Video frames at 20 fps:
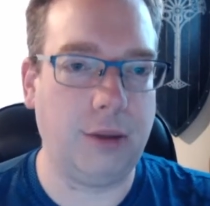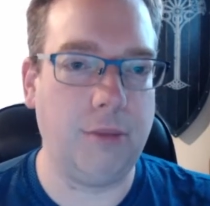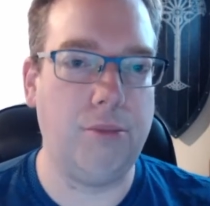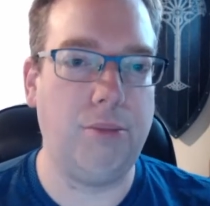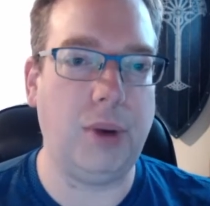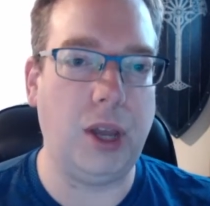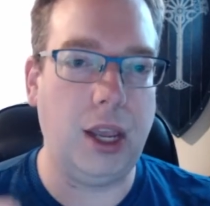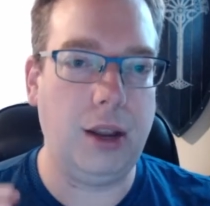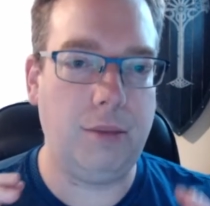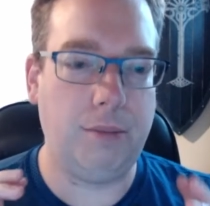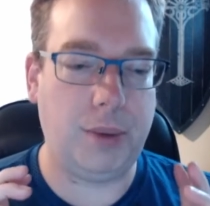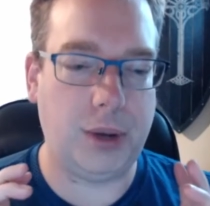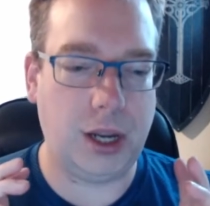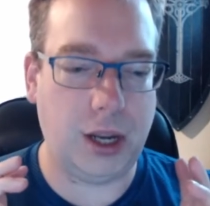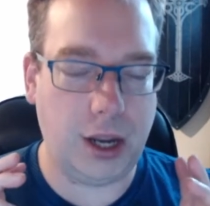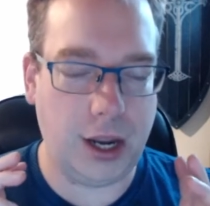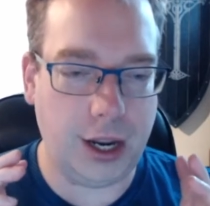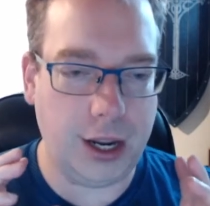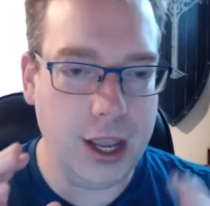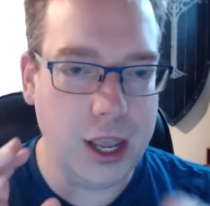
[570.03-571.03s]
but
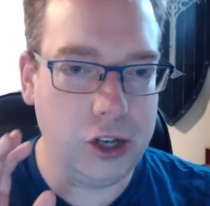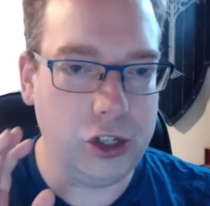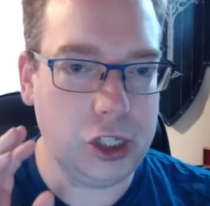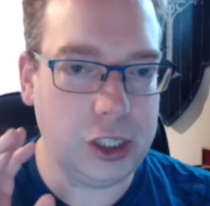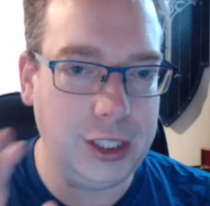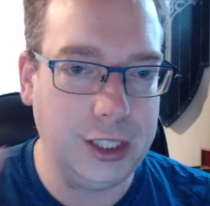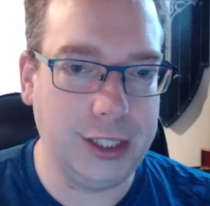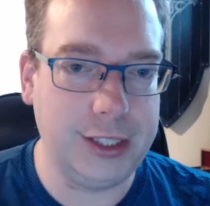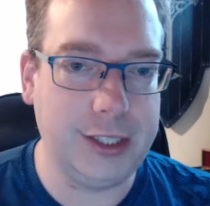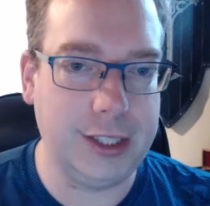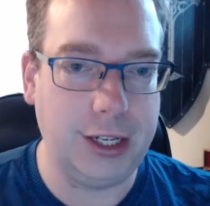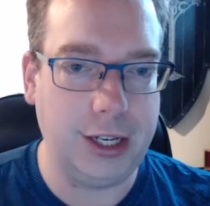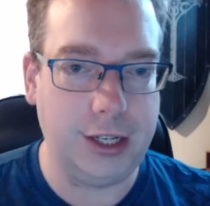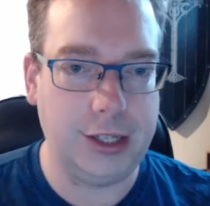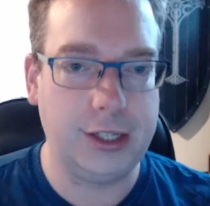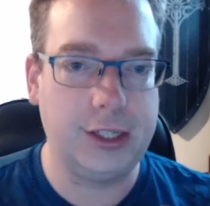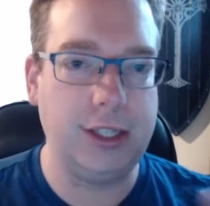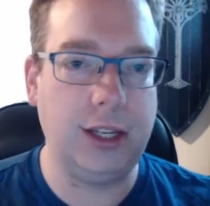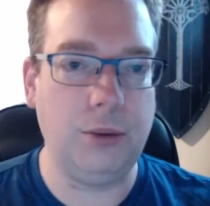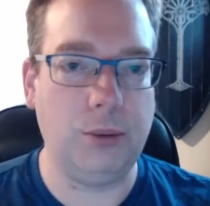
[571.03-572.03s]
by just listening
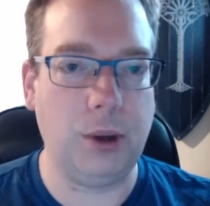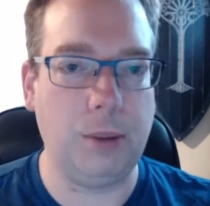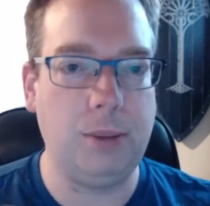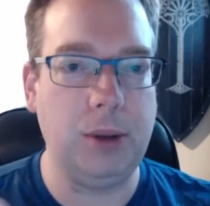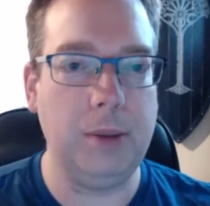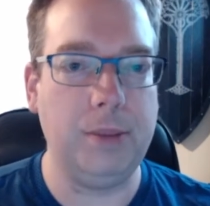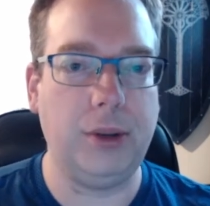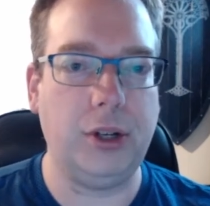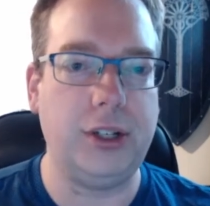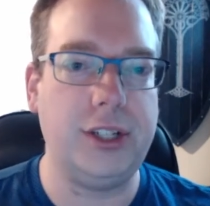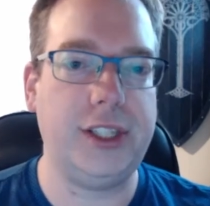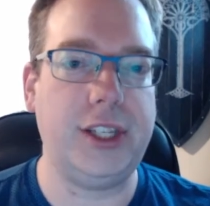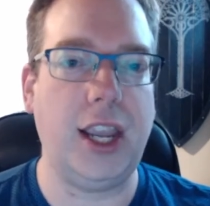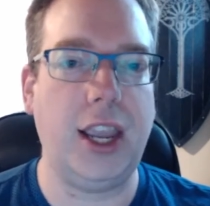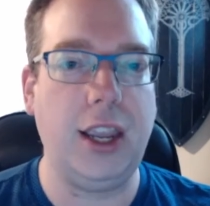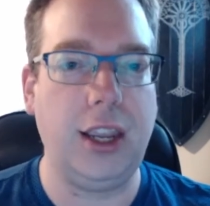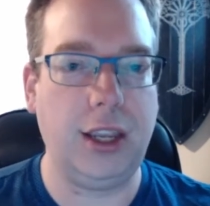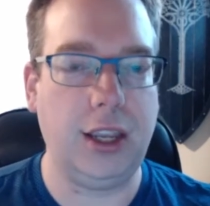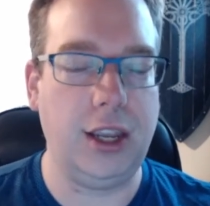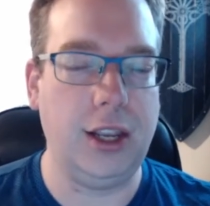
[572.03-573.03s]
to see what people are
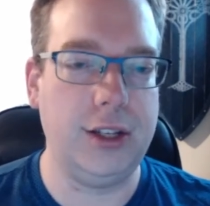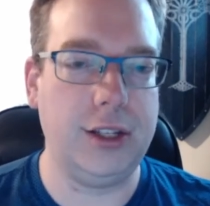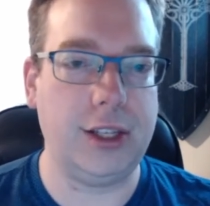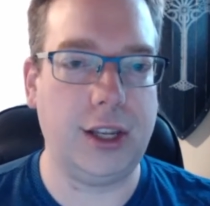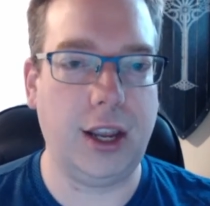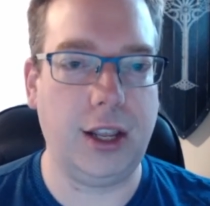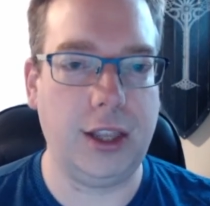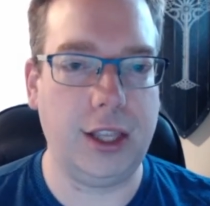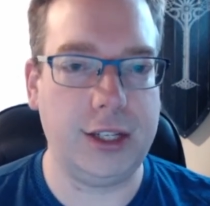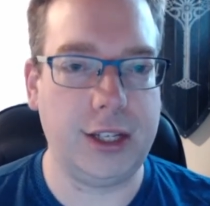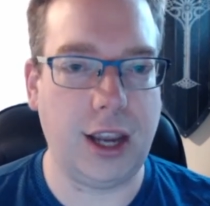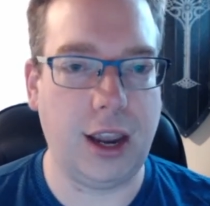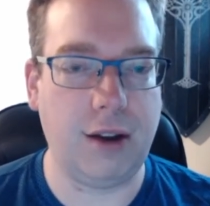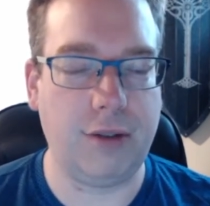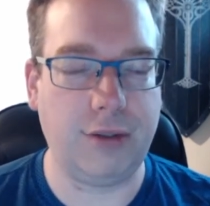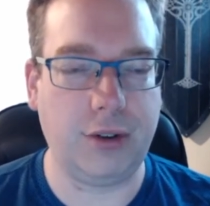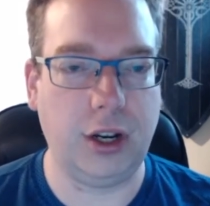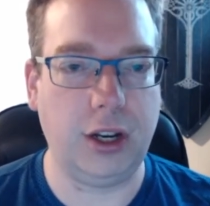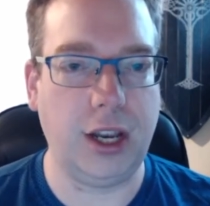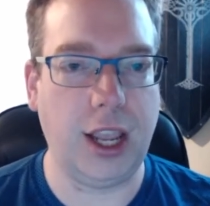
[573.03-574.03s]
saying inside the
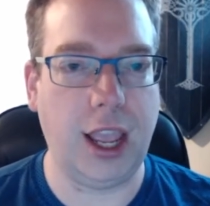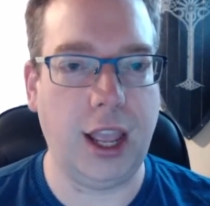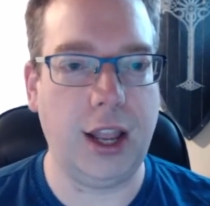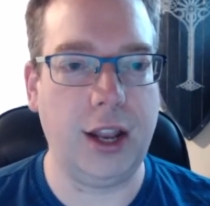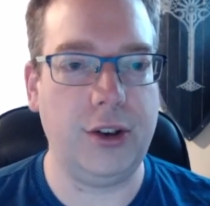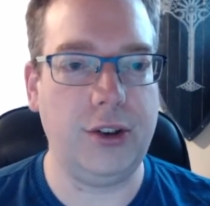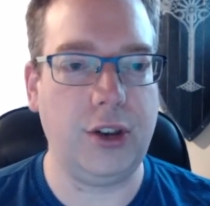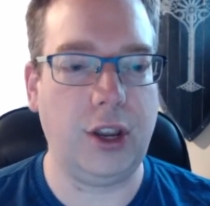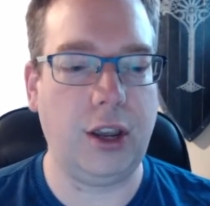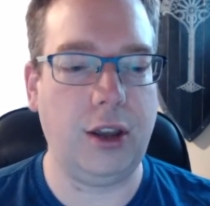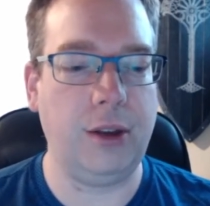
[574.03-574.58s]
tavern. And